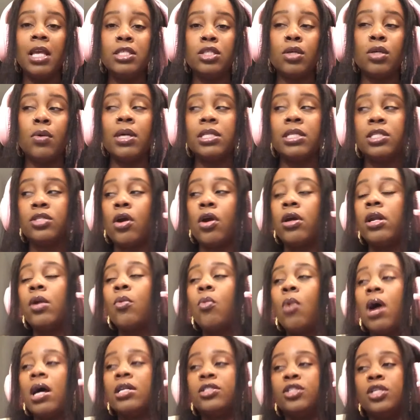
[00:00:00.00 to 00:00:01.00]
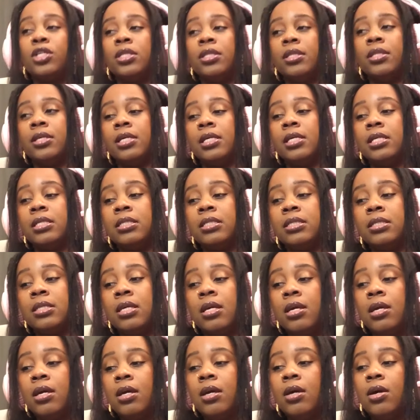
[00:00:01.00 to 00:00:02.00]
So I started watching this
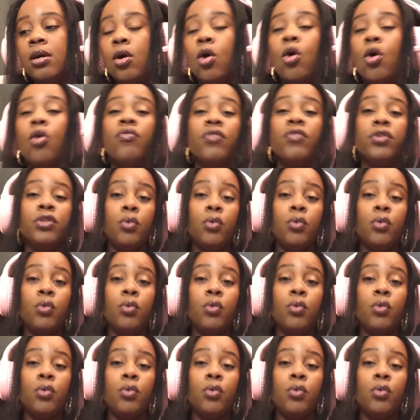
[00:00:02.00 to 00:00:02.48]
over